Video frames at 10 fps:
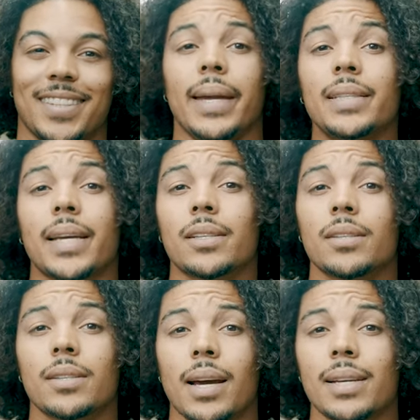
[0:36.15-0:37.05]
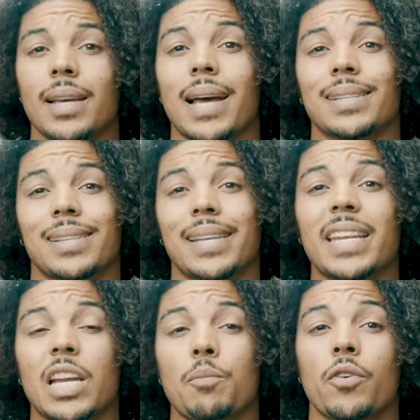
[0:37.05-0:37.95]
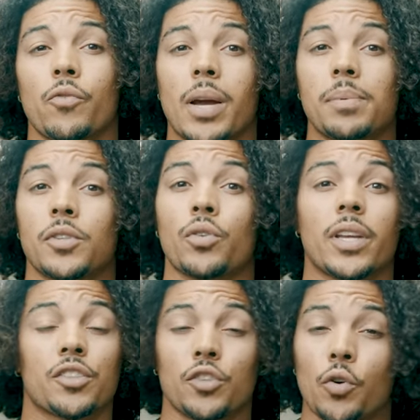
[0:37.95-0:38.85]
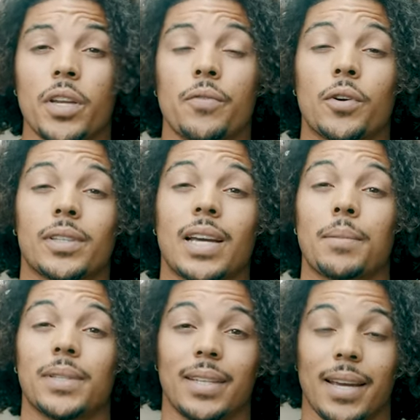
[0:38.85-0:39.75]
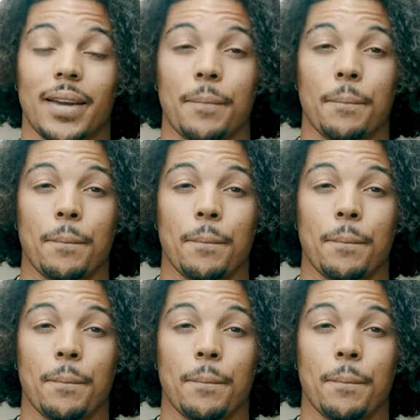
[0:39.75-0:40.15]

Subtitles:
Each exercise has a set number of reps, so there's no need for a timer today.